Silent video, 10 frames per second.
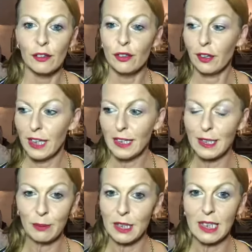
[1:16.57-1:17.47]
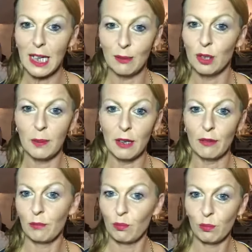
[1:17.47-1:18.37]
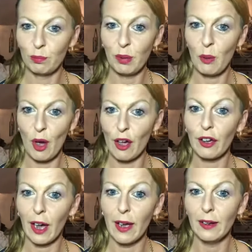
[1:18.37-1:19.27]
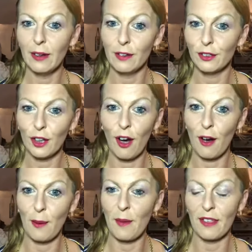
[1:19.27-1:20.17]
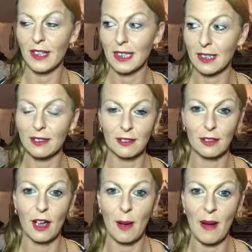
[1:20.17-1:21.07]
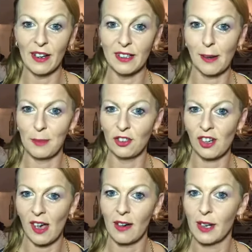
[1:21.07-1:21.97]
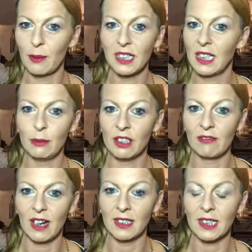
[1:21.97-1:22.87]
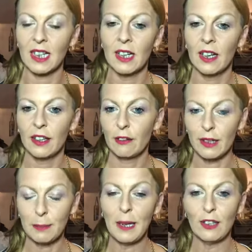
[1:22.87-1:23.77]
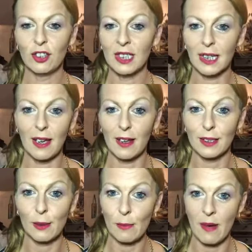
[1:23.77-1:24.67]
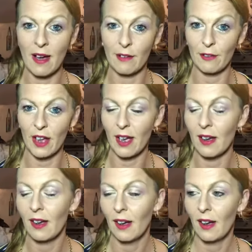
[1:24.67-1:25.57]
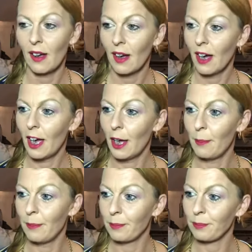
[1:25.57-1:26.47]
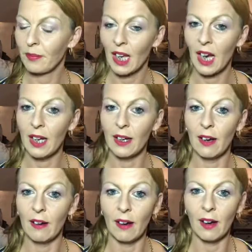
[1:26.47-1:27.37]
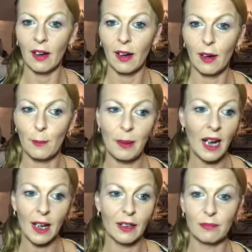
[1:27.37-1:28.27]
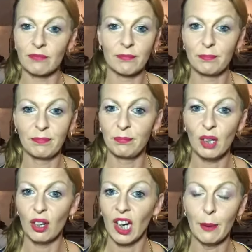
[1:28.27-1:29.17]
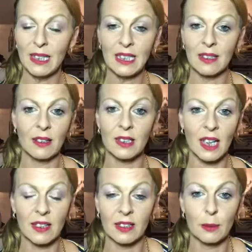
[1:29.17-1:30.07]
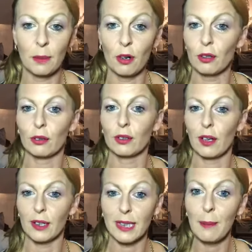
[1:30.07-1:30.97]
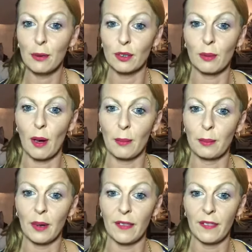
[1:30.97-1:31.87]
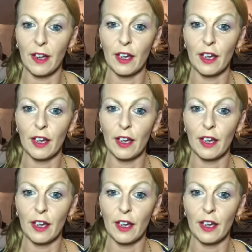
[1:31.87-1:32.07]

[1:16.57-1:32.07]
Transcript: Nothing was seemed to be working to calm this amount of damage down. It was horrendous. There is pictures in here somewhere of it. And by pure coincidence, I did a sample swap with